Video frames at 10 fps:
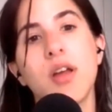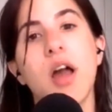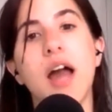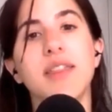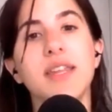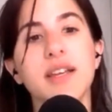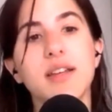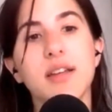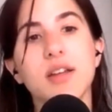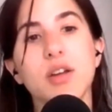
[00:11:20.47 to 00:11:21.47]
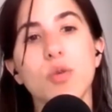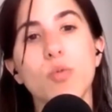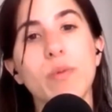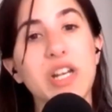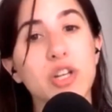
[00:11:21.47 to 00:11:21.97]
I think
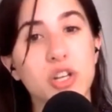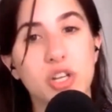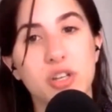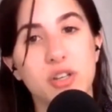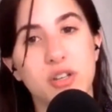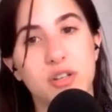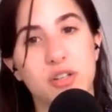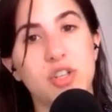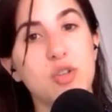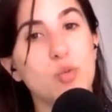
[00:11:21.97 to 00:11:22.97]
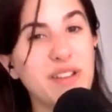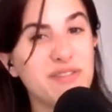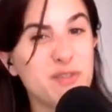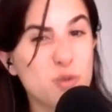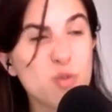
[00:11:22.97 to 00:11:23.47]
when we look to the way
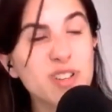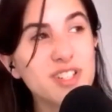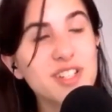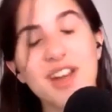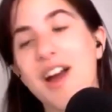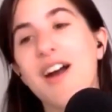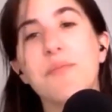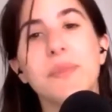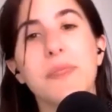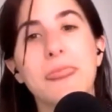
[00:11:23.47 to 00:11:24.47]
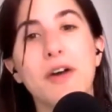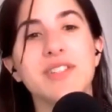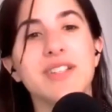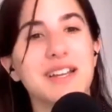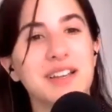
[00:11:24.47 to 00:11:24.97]
forward,
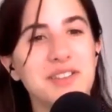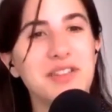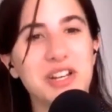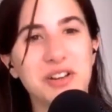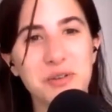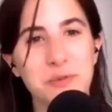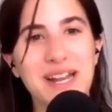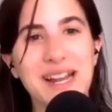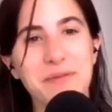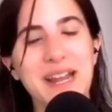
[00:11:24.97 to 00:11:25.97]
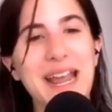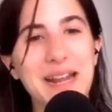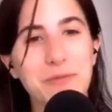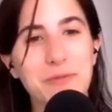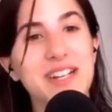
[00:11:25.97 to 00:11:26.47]
obviously, we
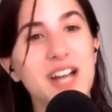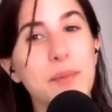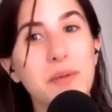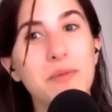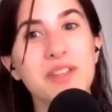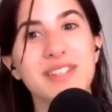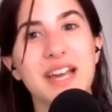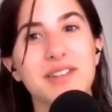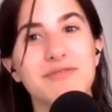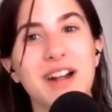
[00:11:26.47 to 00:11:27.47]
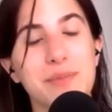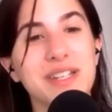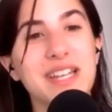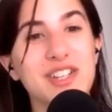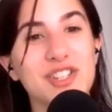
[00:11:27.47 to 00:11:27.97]
did come up with a set of
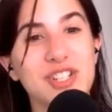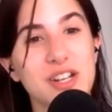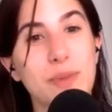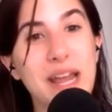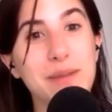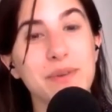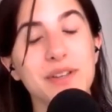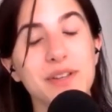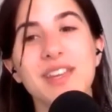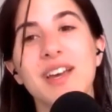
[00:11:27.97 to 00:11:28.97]
recommendations in our papers.